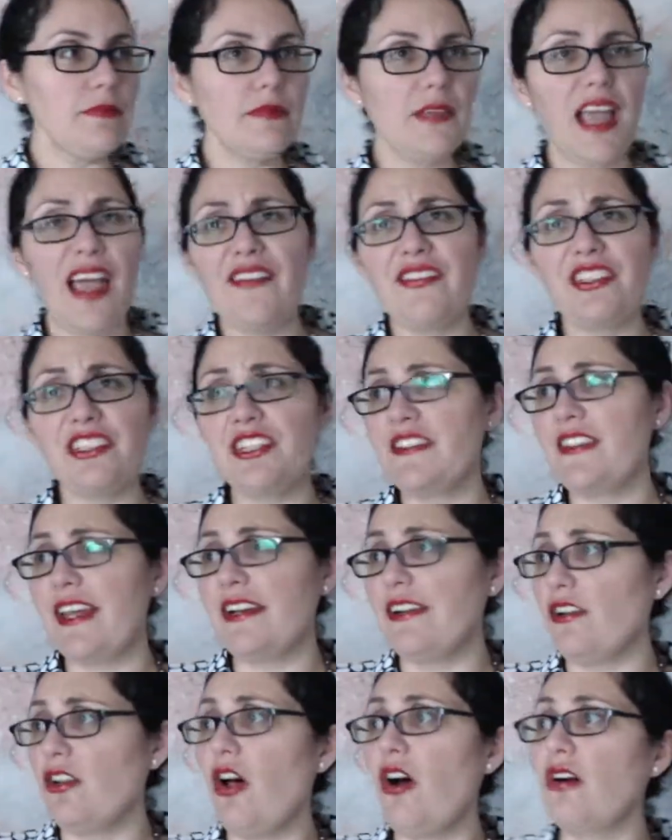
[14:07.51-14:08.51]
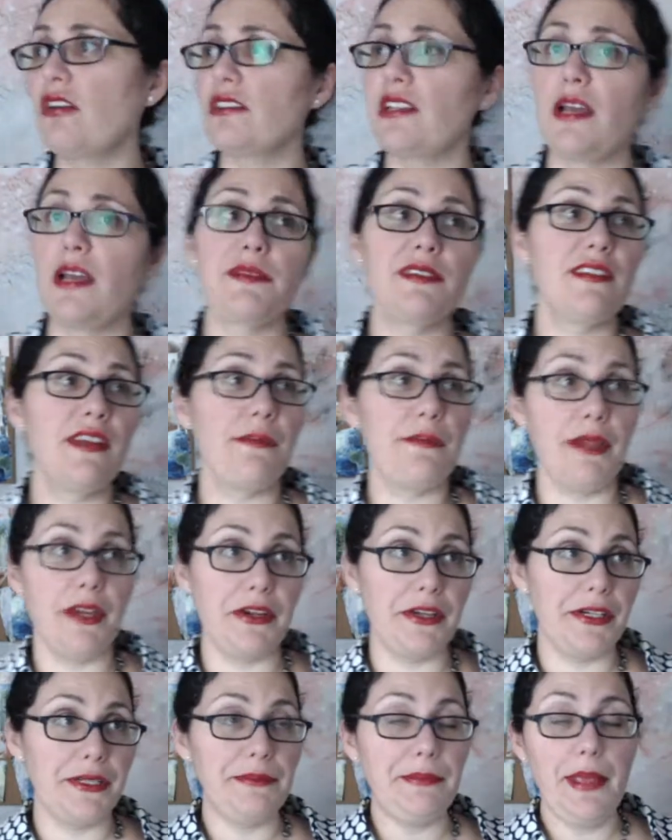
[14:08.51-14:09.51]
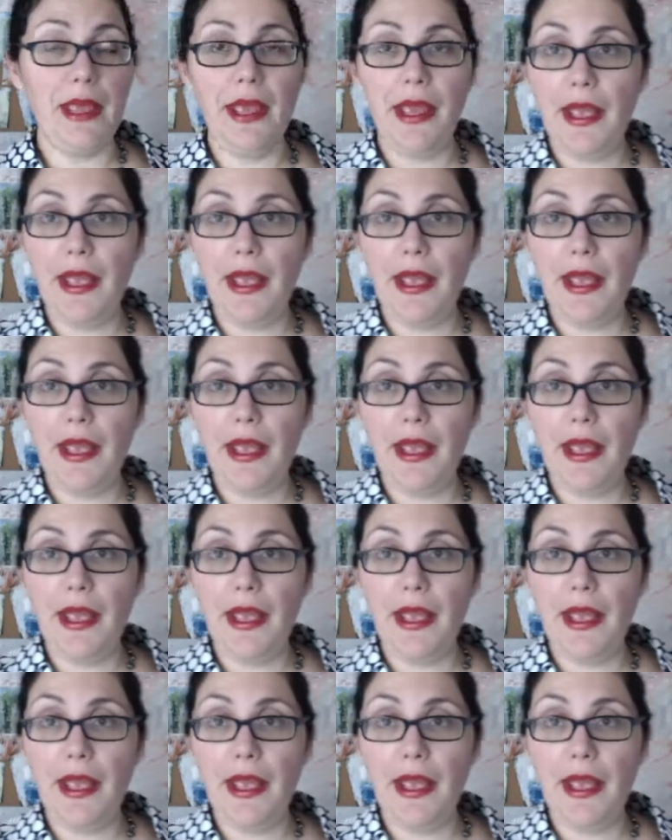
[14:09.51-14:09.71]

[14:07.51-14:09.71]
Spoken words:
I haven't done that in a long time because I'm married.